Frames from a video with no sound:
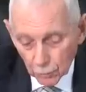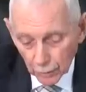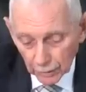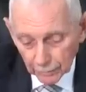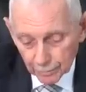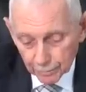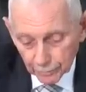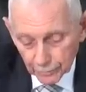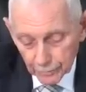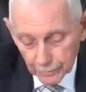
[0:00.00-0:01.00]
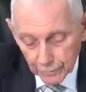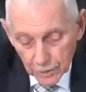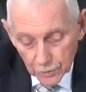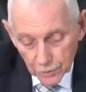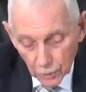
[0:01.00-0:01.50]
to work.
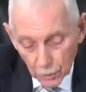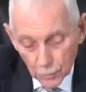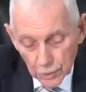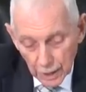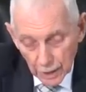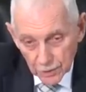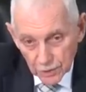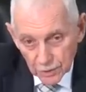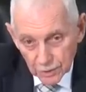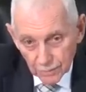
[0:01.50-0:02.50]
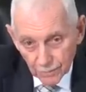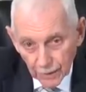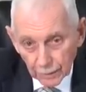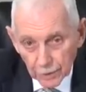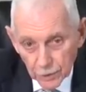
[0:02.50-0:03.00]
So, yes,
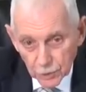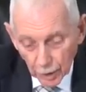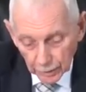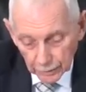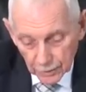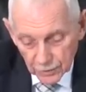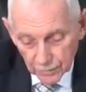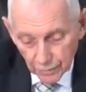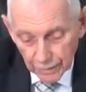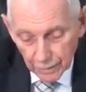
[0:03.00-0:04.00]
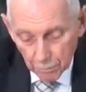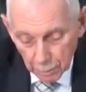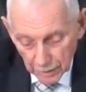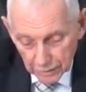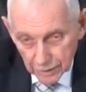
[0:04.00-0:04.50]
there is darkness,
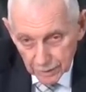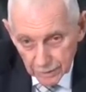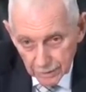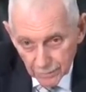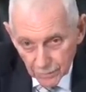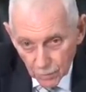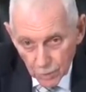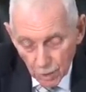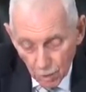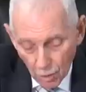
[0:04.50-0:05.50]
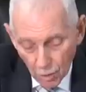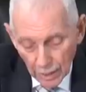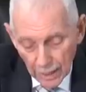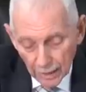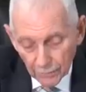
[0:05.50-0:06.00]
but we all
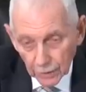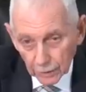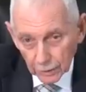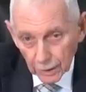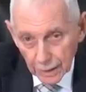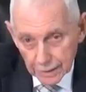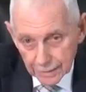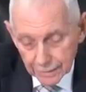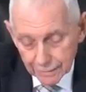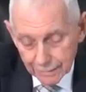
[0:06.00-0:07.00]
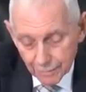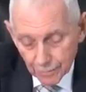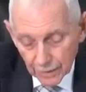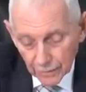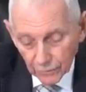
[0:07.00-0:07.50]
have a little light.
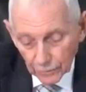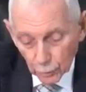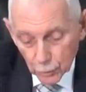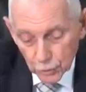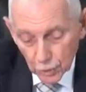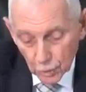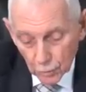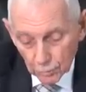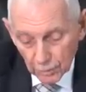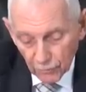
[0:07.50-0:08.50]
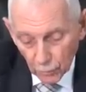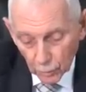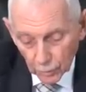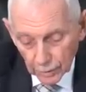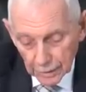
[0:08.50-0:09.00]
If it was shone
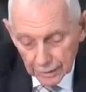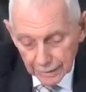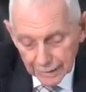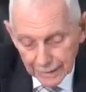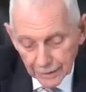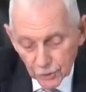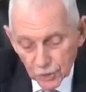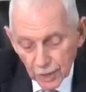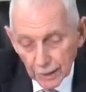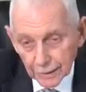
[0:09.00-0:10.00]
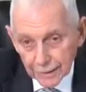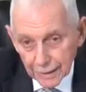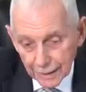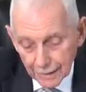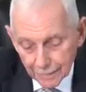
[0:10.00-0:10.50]
before, let it shine
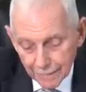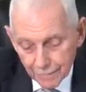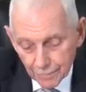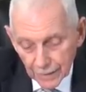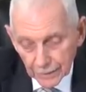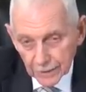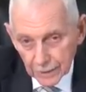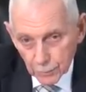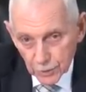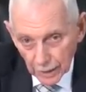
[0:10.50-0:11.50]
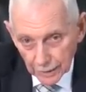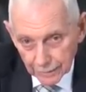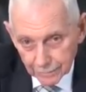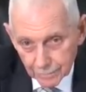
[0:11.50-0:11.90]
again and keep shining.